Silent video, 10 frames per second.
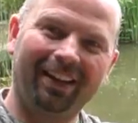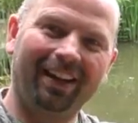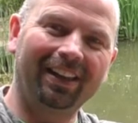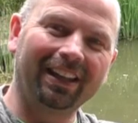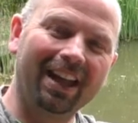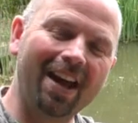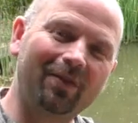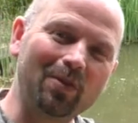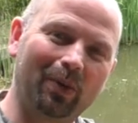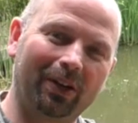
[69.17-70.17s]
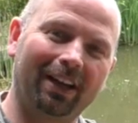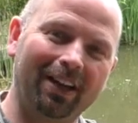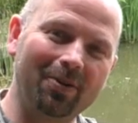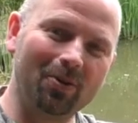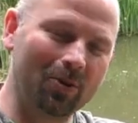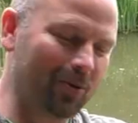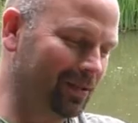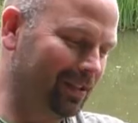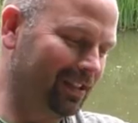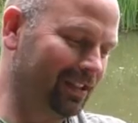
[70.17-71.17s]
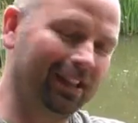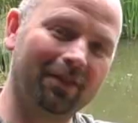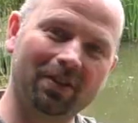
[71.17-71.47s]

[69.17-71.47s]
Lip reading: I think everybody I know that lives